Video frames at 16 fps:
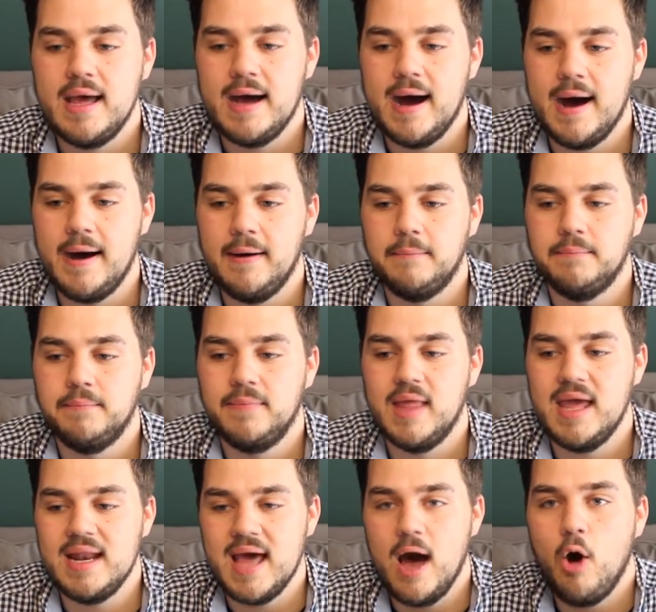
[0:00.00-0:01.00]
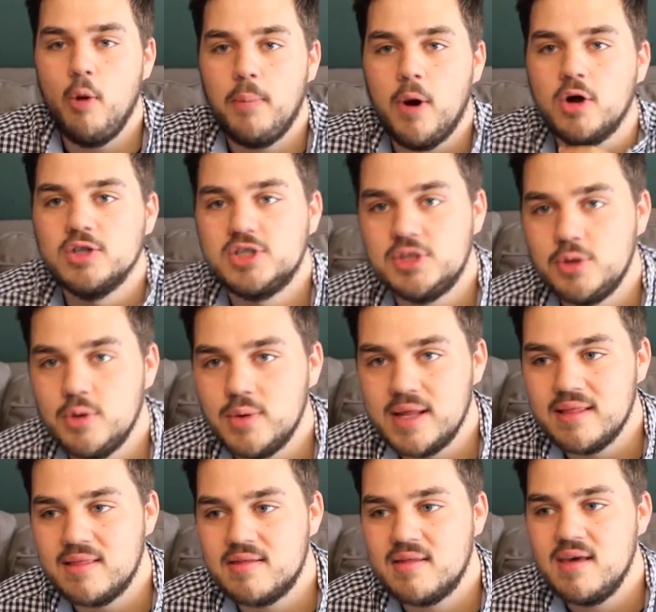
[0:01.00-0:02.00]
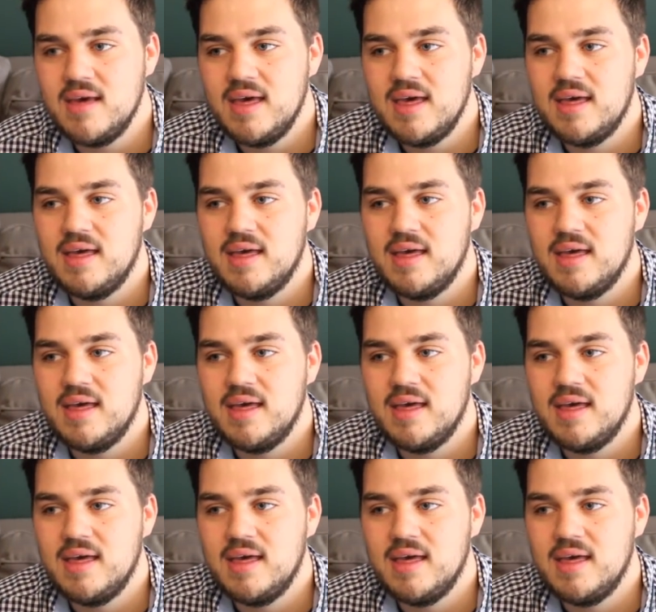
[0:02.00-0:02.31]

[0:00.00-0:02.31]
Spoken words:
and help our students